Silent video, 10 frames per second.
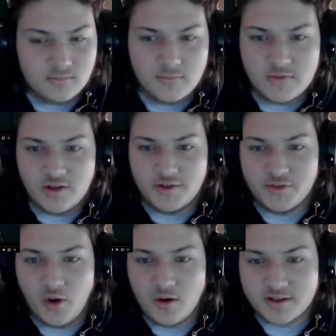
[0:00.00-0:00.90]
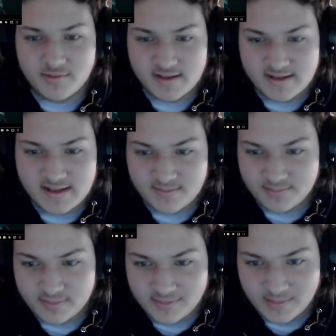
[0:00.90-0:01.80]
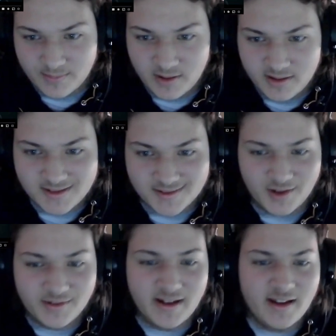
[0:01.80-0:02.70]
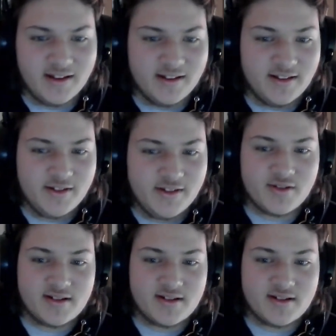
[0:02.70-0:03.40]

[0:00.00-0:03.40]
So the doctor is this person, okay, interesting.